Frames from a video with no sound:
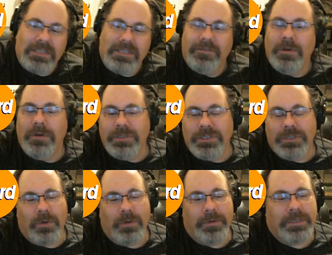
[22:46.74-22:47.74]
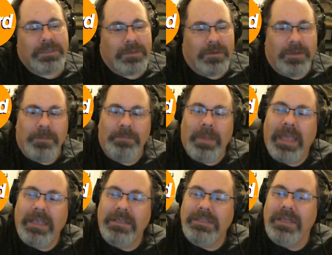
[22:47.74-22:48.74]
have heard stories of the
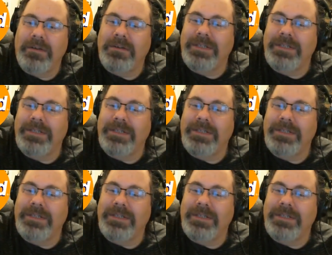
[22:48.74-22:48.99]
banks that are